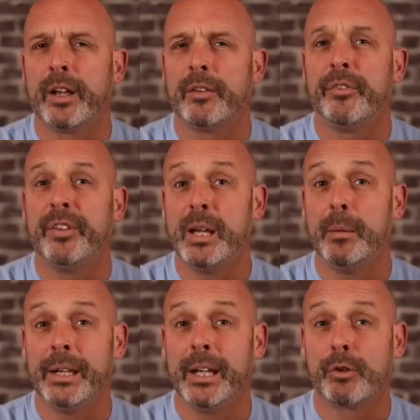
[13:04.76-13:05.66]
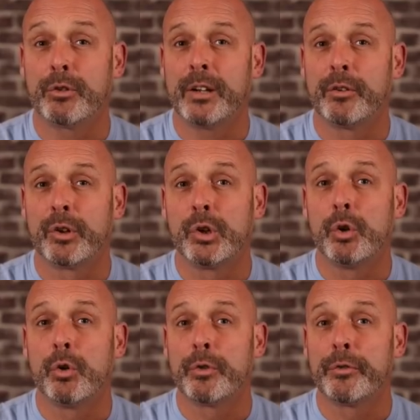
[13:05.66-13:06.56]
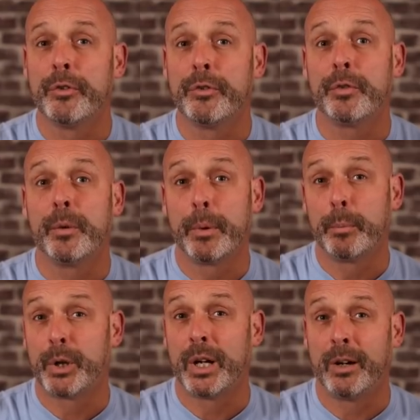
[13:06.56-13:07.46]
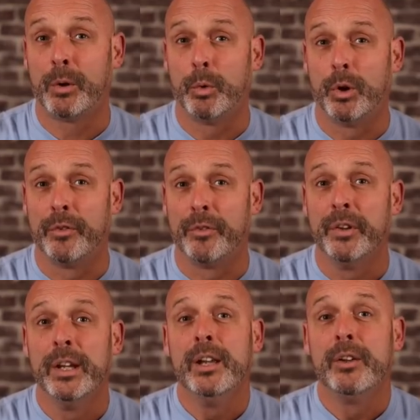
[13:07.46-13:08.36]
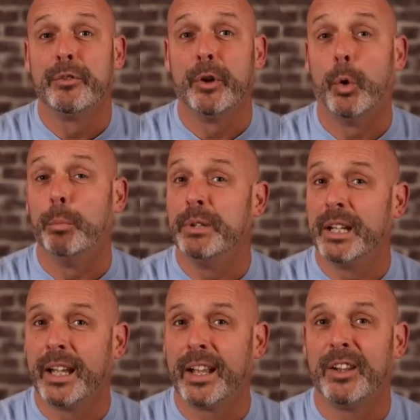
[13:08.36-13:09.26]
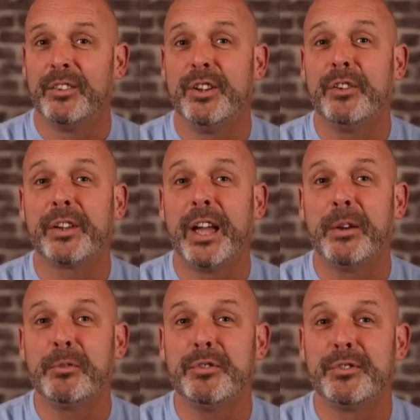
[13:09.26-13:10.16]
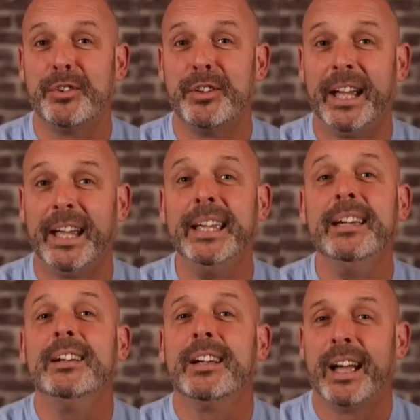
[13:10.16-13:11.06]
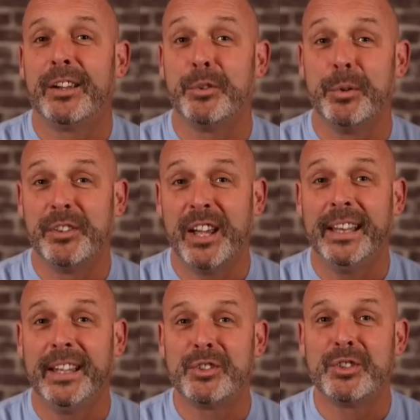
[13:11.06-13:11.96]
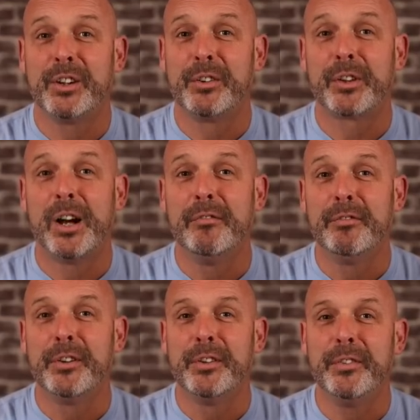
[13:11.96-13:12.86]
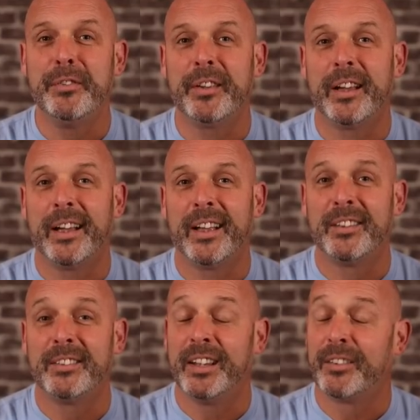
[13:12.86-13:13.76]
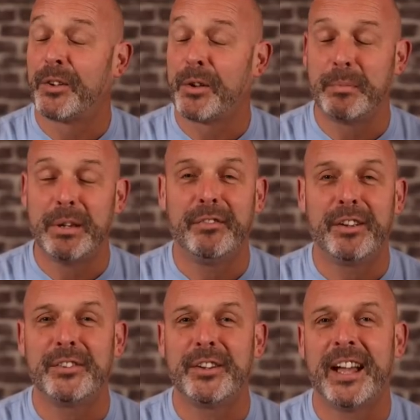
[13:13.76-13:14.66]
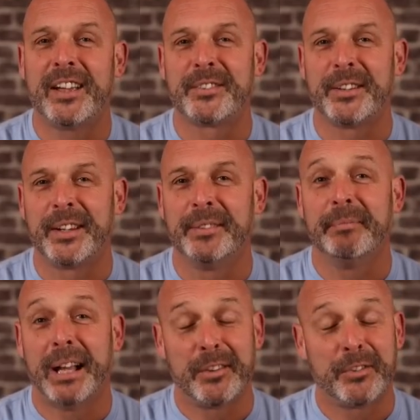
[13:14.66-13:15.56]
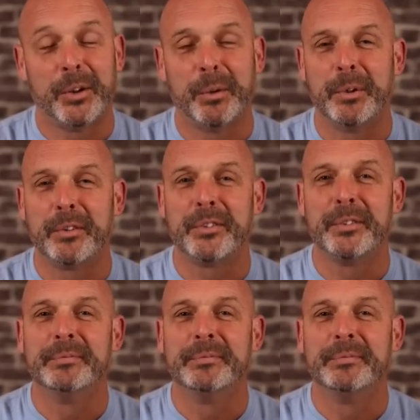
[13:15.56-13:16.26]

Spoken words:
and CME accredited courses from the prior ones. So you can get a discount today to attend this year's conference, and it's going to be fantastic, as always.